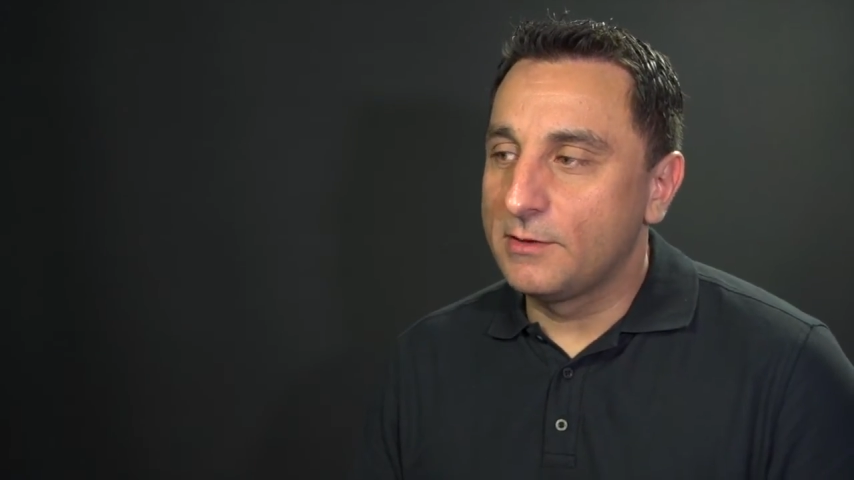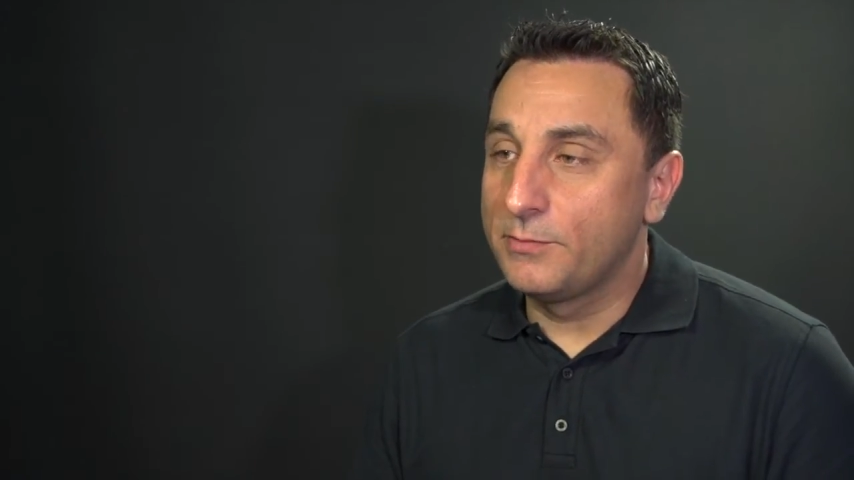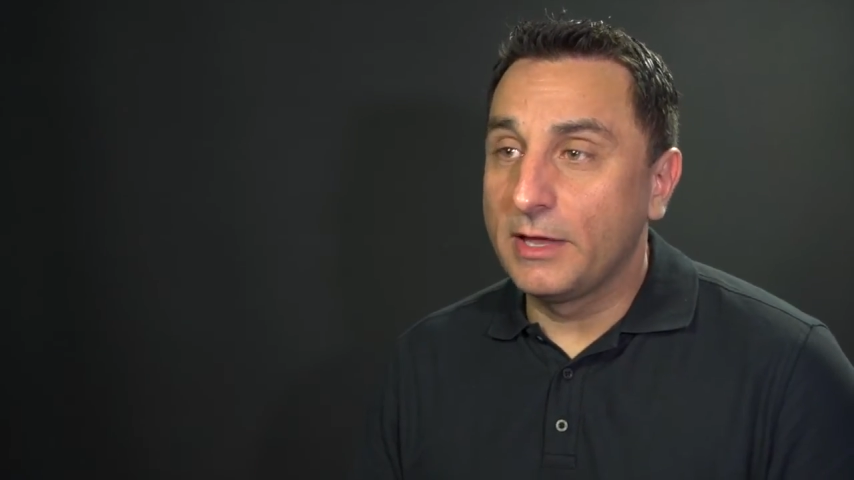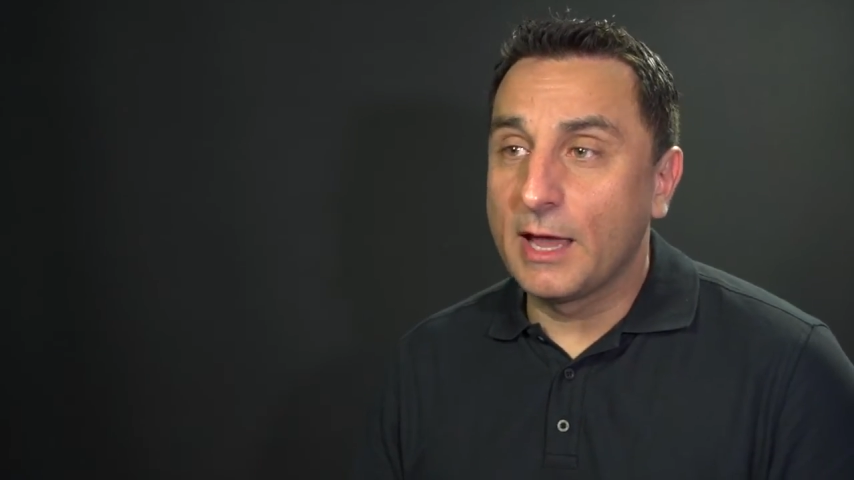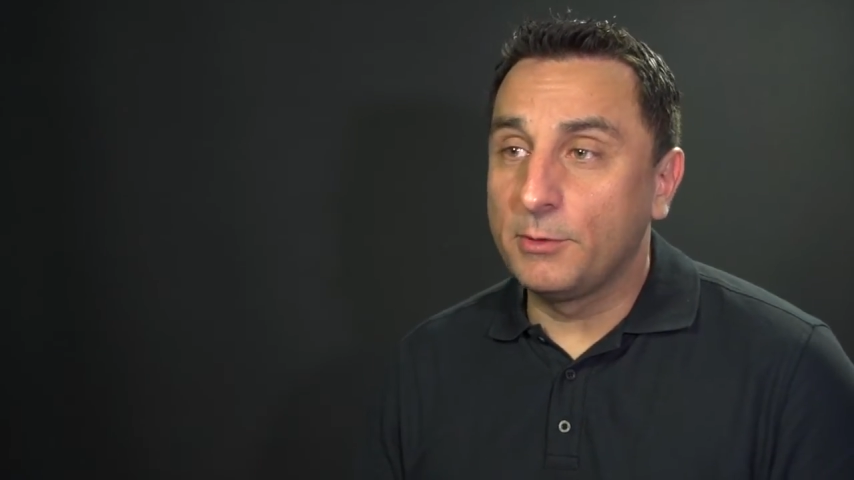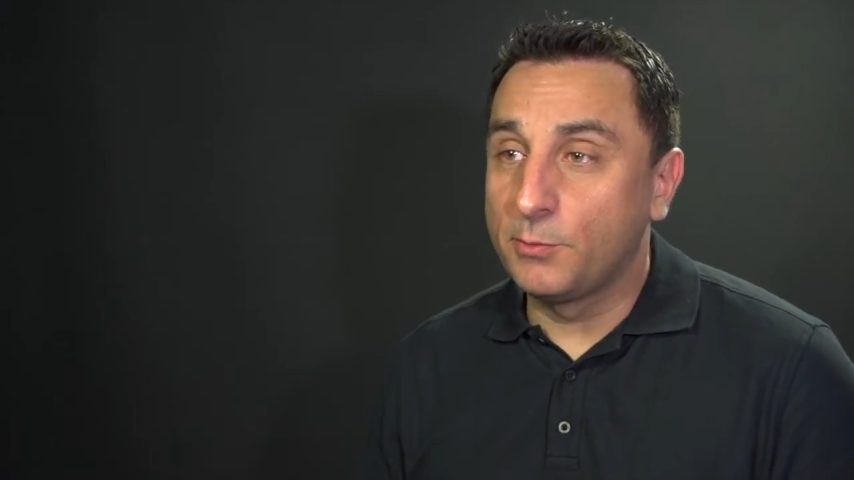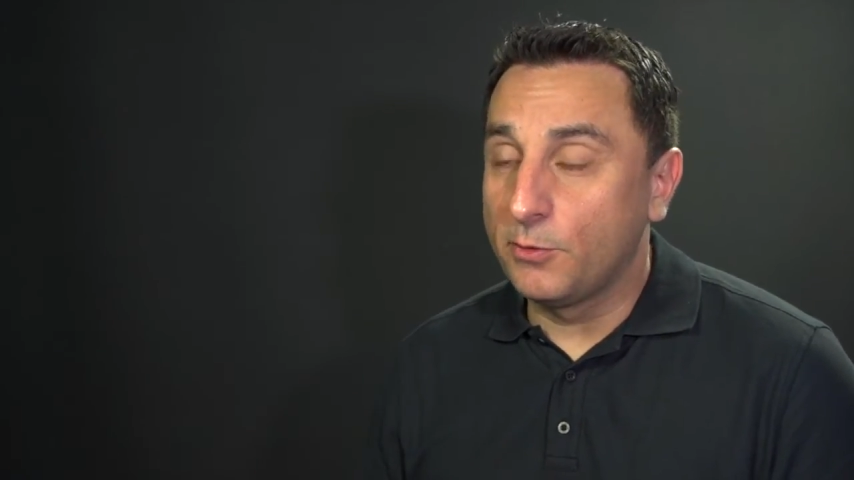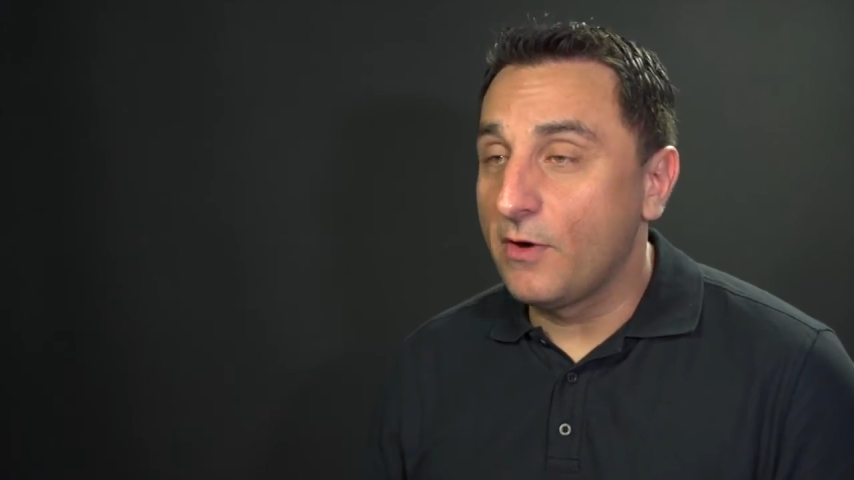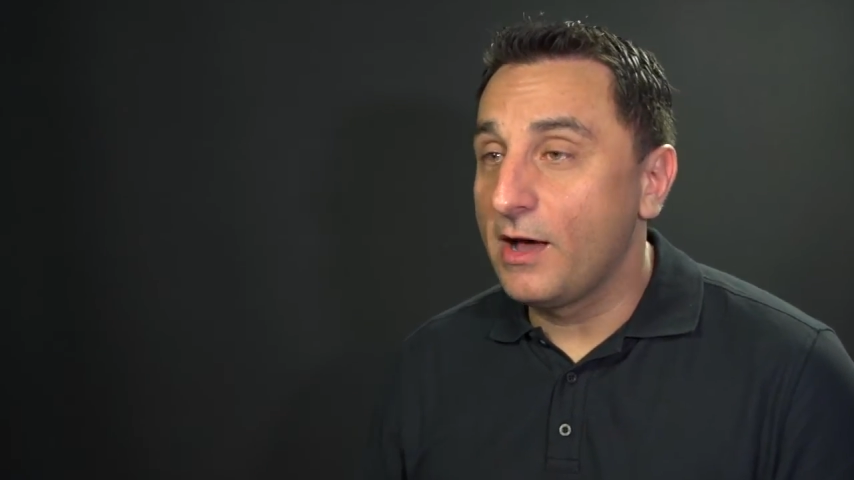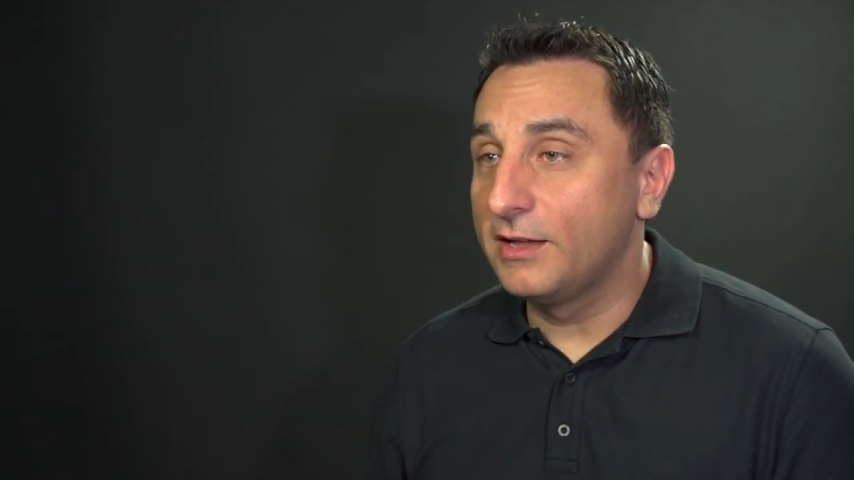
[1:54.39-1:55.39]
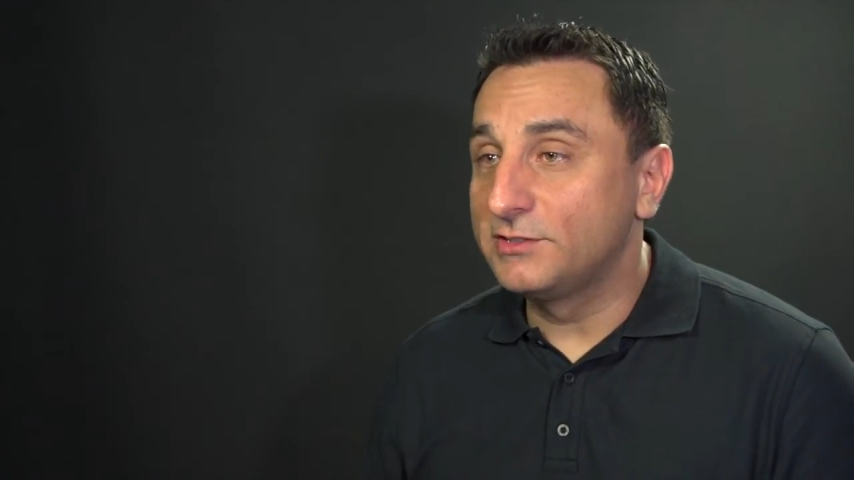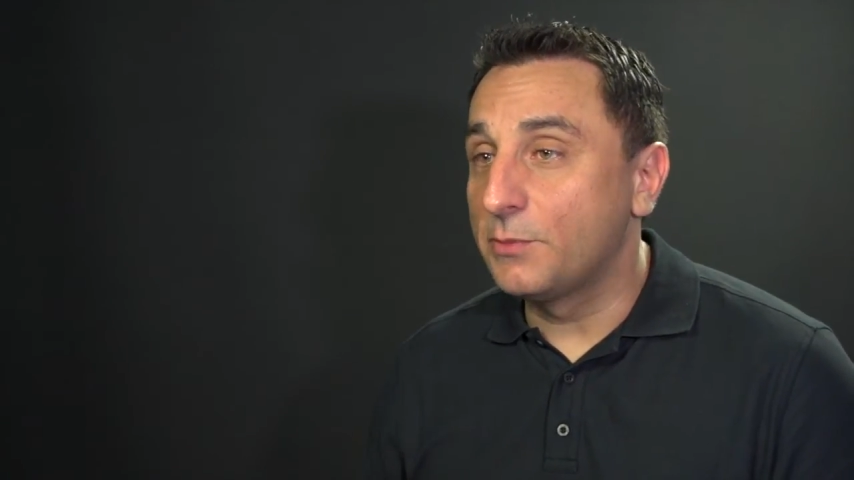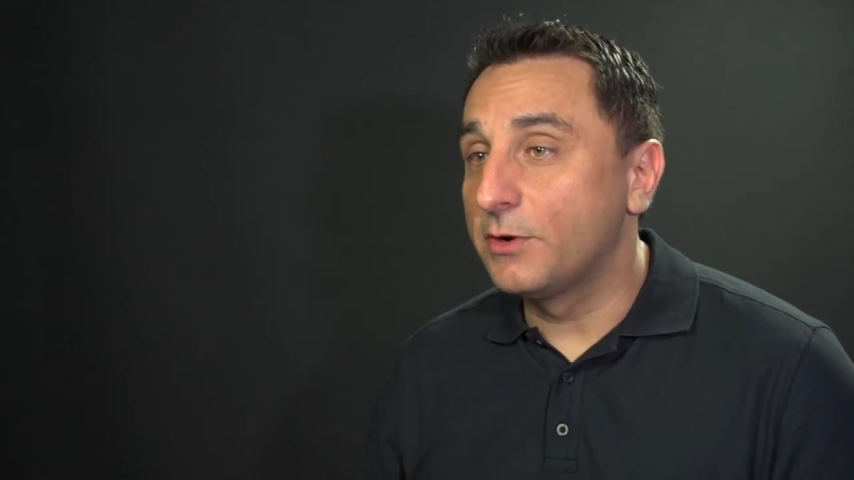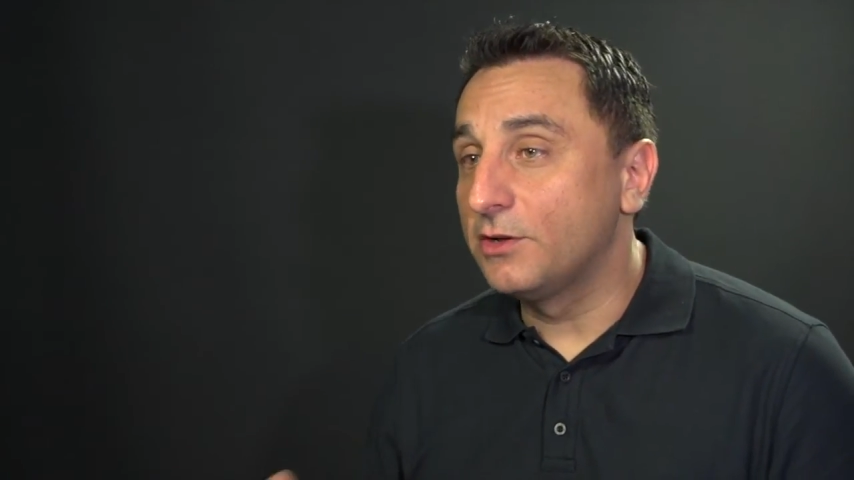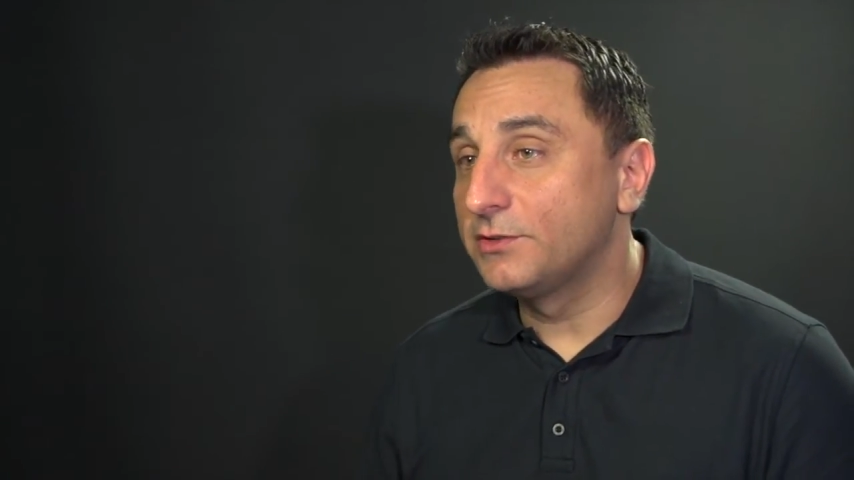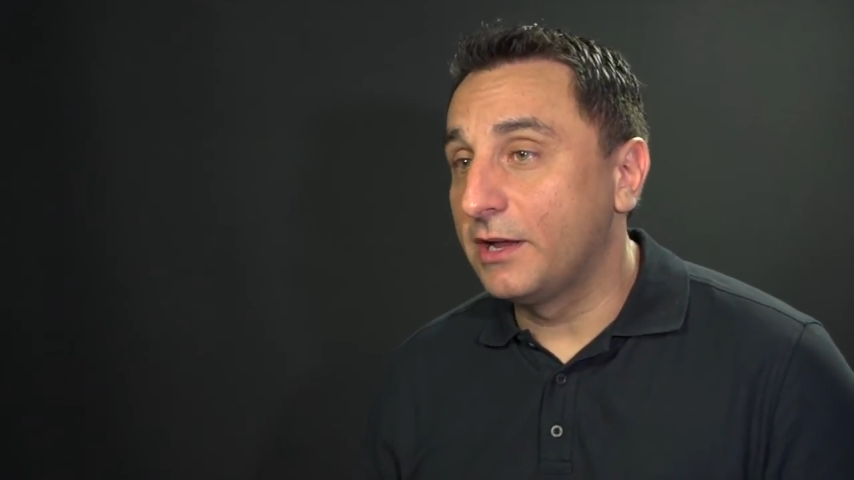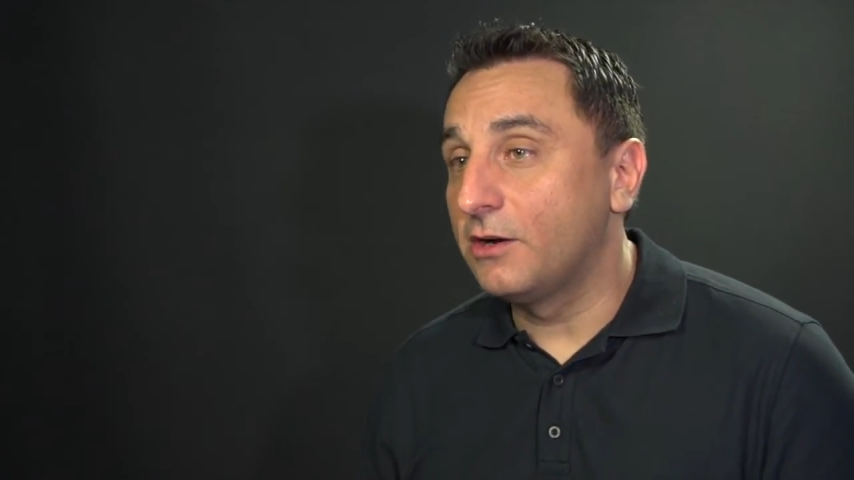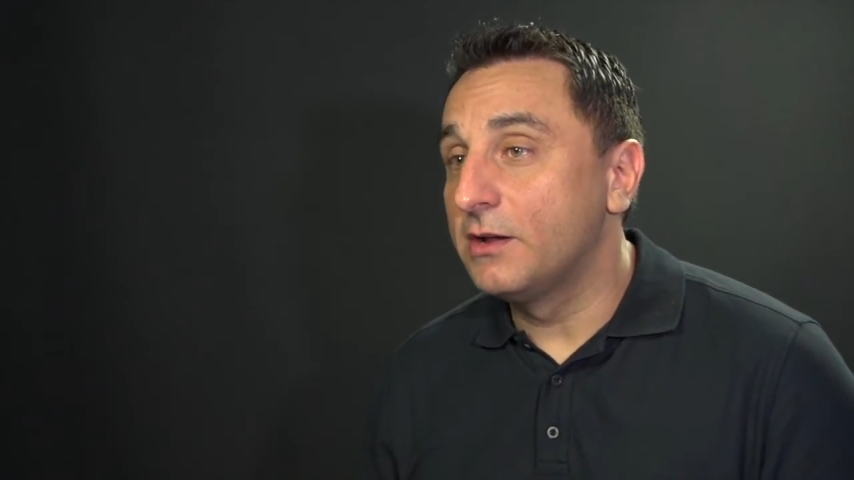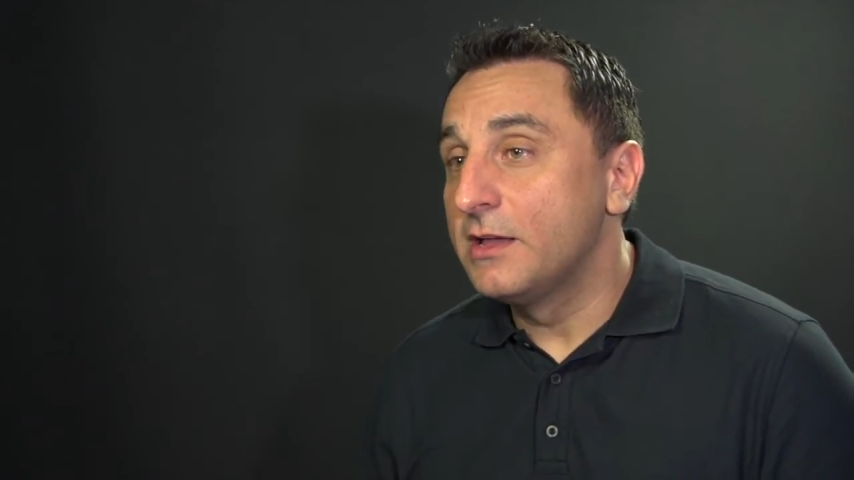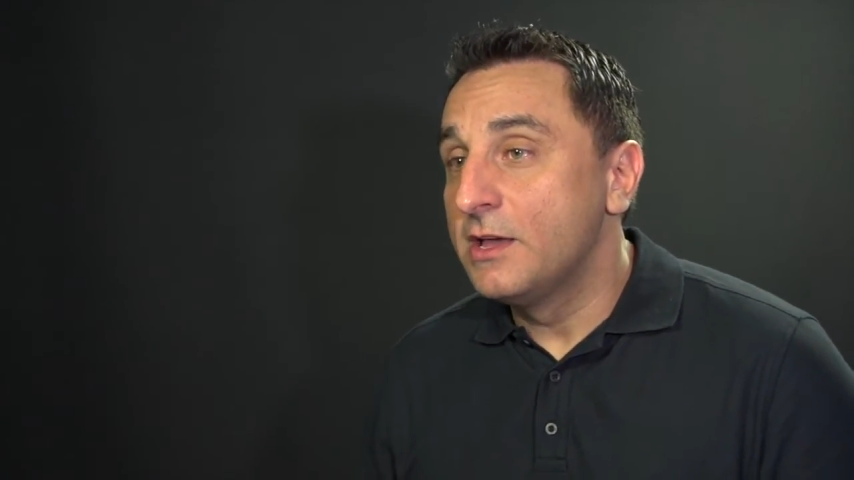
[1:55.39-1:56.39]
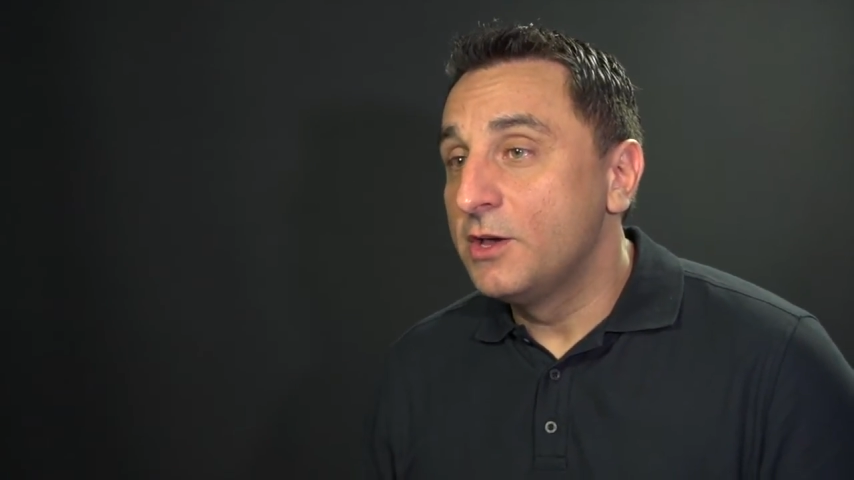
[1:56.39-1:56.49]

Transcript: being able to provide someone out there